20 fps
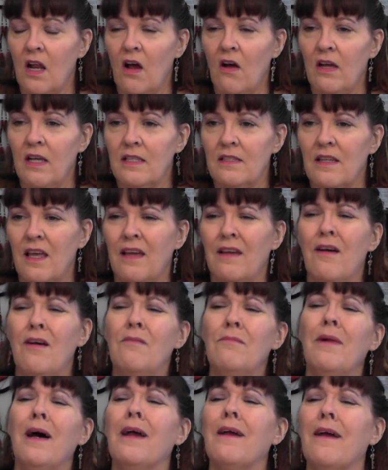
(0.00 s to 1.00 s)
he's like,
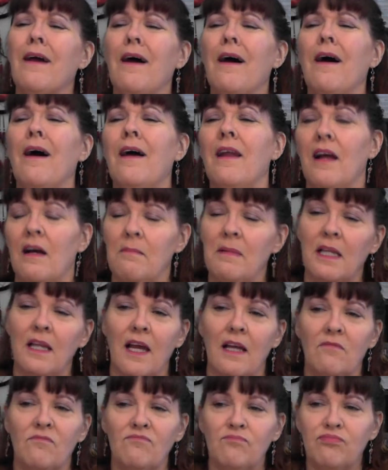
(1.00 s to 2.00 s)
oh my God. I'd be
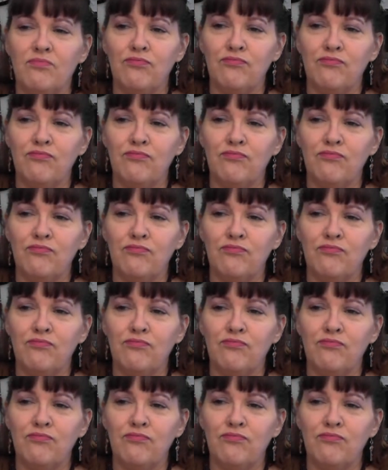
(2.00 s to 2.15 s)
like,